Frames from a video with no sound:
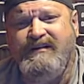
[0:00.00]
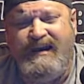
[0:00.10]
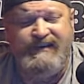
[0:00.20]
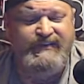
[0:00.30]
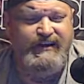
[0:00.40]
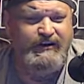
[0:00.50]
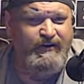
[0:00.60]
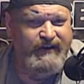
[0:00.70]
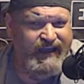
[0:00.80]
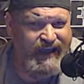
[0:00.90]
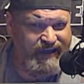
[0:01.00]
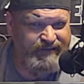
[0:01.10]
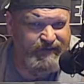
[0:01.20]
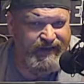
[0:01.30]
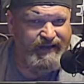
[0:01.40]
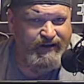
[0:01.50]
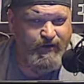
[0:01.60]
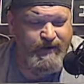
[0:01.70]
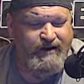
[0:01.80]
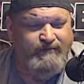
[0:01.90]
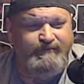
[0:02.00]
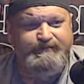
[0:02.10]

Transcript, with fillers: Next thing you know, it got canceled out of nowhere.